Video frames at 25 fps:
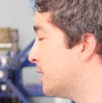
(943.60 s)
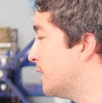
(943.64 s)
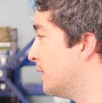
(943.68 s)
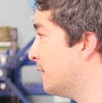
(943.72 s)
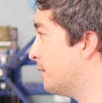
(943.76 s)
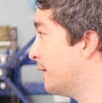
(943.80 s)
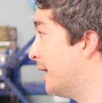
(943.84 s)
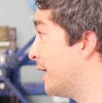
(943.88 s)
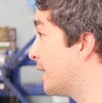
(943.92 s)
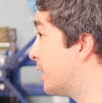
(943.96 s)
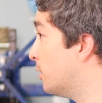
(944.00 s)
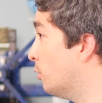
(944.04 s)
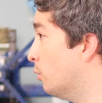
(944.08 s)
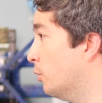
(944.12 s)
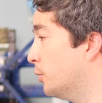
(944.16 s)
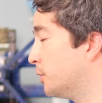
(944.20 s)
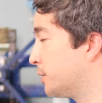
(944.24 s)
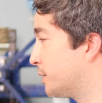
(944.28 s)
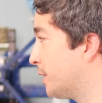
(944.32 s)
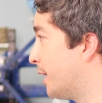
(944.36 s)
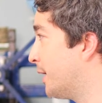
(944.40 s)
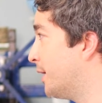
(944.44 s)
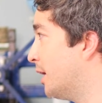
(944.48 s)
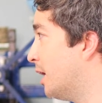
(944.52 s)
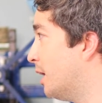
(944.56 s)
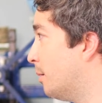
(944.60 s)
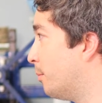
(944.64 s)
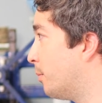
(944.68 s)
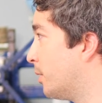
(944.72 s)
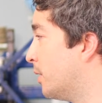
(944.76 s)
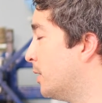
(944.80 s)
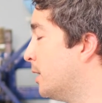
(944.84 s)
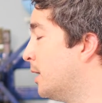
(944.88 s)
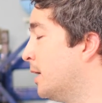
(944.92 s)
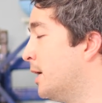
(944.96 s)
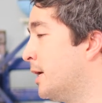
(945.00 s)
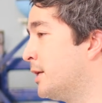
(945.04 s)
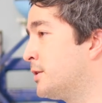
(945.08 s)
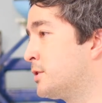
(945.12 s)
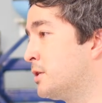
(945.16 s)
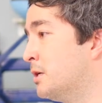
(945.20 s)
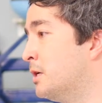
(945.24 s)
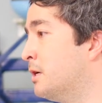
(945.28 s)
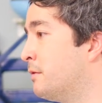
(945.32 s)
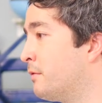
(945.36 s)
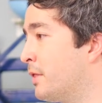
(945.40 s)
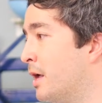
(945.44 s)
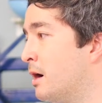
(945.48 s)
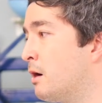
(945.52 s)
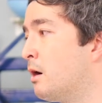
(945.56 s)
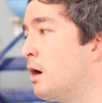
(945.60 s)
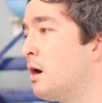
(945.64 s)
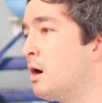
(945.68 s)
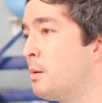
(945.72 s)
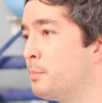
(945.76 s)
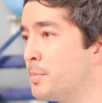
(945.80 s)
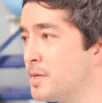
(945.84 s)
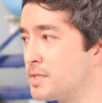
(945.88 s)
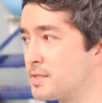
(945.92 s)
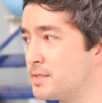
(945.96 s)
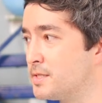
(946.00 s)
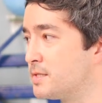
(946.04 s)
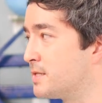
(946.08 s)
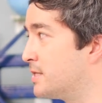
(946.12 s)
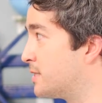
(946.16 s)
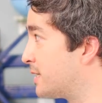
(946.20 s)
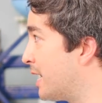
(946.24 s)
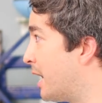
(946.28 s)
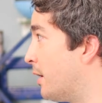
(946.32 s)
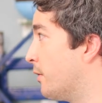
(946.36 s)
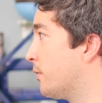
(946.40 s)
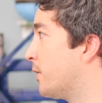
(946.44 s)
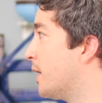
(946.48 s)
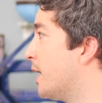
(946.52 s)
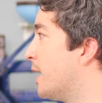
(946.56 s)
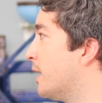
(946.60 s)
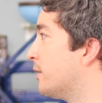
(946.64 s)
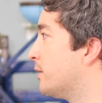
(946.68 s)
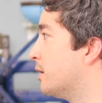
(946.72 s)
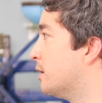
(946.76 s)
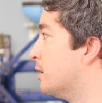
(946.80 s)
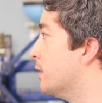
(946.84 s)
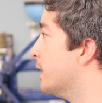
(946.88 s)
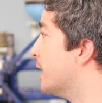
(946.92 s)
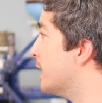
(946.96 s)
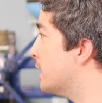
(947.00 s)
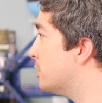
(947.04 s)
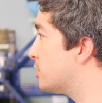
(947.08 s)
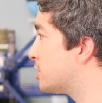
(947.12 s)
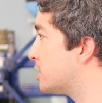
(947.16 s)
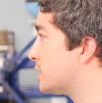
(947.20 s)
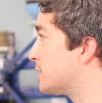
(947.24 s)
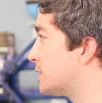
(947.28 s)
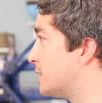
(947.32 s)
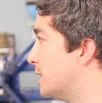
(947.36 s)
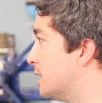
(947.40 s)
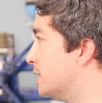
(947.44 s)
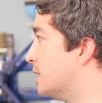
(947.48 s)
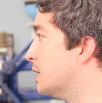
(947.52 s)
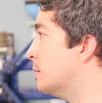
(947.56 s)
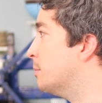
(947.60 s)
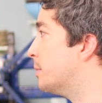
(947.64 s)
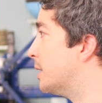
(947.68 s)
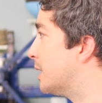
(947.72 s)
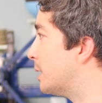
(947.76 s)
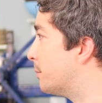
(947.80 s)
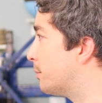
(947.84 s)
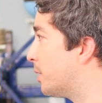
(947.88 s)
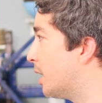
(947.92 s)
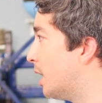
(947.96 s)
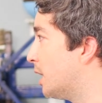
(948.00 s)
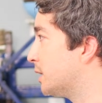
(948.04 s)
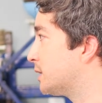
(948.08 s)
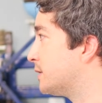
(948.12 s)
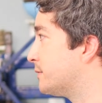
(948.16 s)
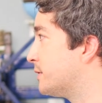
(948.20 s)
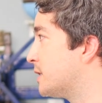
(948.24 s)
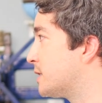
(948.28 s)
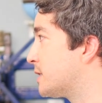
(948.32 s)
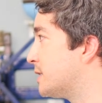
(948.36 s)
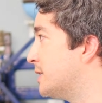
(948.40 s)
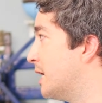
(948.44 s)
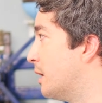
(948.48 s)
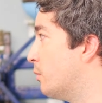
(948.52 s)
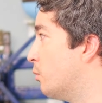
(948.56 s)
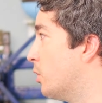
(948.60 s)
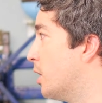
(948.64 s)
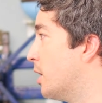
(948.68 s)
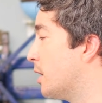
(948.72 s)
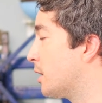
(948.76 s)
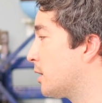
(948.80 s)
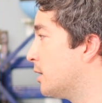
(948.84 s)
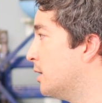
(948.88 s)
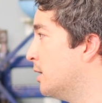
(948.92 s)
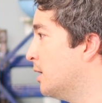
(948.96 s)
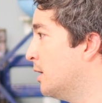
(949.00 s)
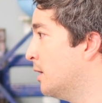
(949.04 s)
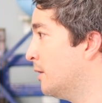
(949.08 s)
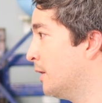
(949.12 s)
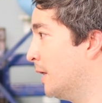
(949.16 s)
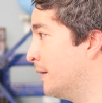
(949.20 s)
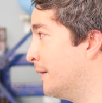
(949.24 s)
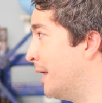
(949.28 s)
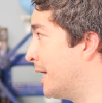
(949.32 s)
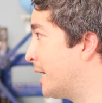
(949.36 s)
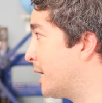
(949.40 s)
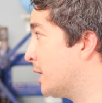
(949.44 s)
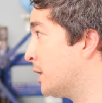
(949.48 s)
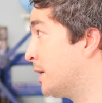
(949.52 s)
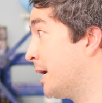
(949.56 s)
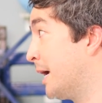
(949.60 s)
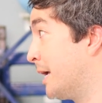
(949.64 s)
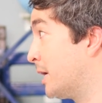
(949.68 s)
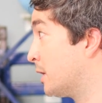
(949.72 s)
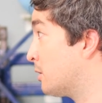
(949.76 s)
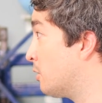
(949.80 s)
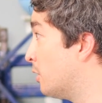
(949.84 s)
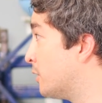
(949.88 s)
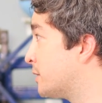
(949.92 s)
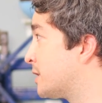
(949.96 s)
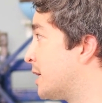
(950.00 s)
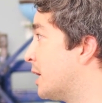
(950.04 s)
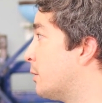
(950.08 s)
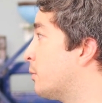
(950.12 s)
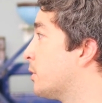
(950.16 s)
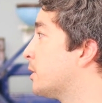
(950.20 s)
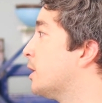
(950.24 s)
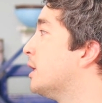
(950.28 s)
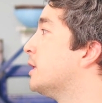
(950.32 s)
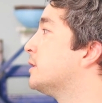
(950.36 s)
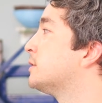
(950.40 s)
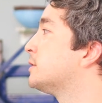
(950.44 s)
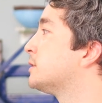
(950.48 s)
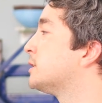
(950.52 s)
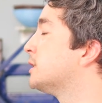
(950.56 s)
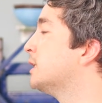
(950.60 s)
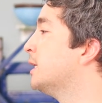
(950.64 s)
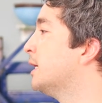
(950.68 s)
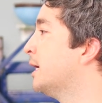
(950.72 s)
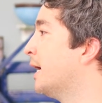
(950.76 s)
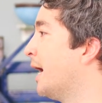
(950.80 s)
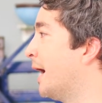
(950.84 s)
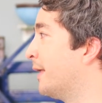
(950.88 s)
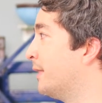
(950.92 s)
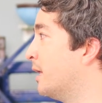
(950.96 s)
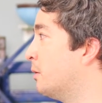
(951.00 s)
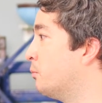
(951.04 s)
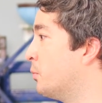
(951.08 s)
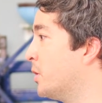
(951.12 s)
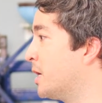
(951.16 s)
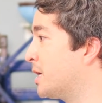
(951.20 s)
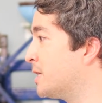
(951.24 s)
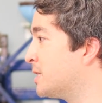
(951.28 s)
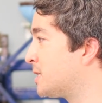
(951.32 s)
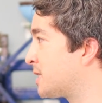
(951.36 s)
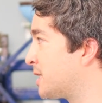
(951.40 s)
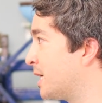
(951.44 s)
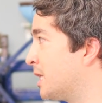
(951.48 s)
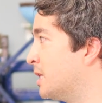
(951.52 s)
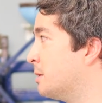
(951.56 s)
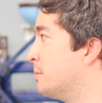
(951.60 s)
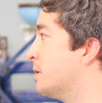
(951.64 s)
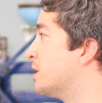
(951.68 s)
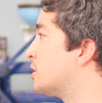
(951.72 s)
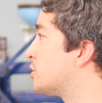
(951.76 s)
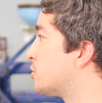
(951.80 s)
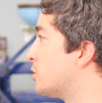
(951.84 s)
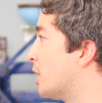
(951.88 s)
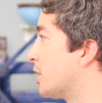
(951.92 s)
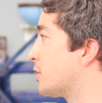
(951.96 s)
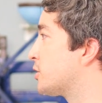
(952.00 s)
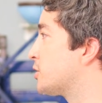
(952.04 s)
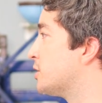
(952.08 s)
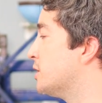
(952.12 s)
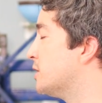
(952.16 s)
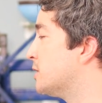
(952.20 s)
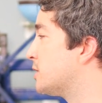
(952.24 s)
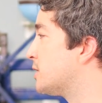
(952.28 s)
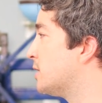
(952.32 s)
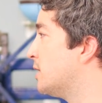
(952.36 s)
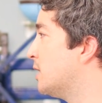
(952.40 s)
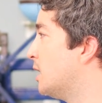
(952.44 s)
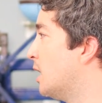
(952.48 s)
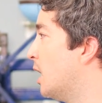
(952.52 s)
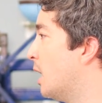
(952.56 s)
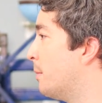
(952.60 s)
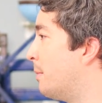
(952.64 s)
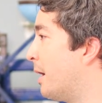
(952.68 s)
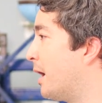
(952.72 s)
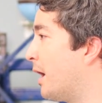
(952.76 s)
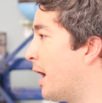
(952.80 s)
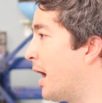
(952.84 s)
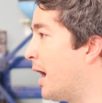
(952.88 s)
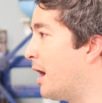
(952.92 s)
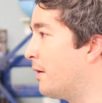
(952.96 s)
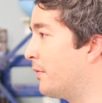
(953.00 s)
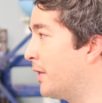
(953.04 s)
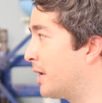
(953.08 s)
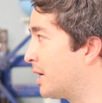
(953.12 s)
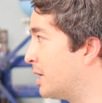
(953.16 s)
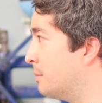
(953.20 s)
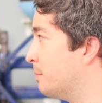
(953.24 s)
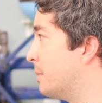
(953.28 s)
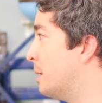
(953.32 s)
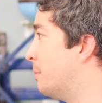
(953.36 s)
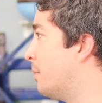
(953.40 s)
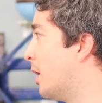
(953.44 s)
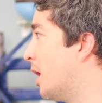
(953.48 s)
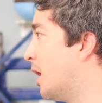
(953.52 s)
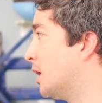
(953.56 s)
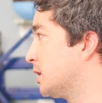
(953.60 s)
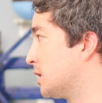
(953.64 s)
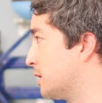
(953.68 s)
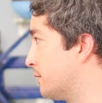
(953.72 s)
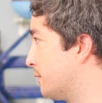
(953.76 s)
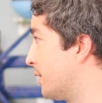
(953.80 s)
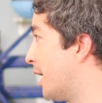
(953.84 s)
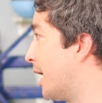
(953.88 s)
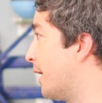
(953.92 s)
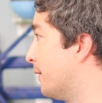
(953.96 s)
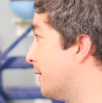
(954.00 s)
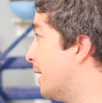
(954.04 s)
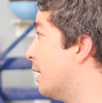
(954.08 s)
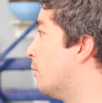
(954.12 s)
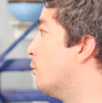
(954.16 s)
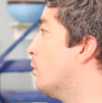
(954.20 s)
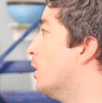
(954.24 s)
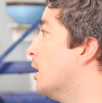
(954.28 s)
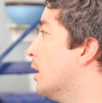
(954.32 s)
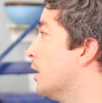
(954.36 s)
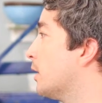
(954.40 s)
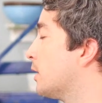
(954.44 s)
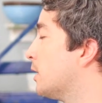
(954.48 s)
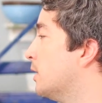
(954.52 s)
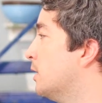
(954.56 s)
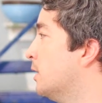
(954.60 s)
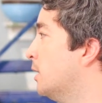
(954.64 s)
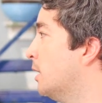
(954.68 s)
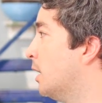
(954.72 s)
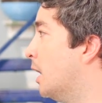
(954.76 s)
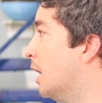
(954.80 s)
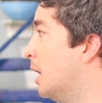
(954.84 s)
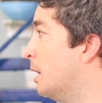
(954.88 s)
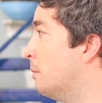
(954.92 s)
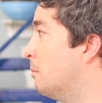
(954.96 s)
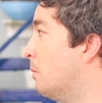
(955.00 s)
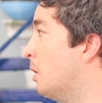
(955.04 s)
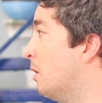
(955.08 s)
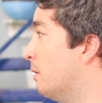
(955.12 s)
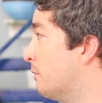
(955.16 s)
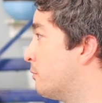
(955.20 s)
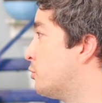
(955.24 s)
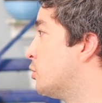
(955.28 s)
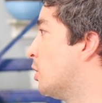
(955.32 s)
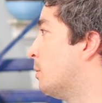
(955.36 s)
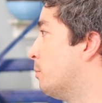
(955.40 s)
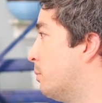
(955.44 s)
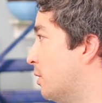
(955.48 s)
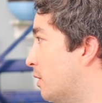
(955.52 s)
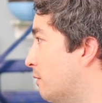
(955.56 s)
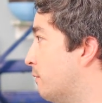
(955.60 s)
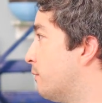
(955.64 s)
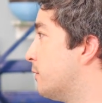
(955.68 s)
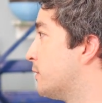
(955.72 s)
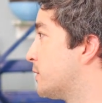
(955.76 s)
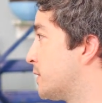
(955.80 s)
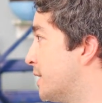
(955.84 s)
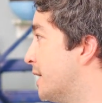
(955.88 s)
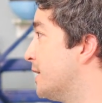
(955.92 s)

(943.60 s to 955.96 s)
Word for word: okay. they can all sign up. So if there are businesses out there that are interested in being part of this network, then they can get in contact with us and then we can send them instructions about how they can be part of that network um, of drop-off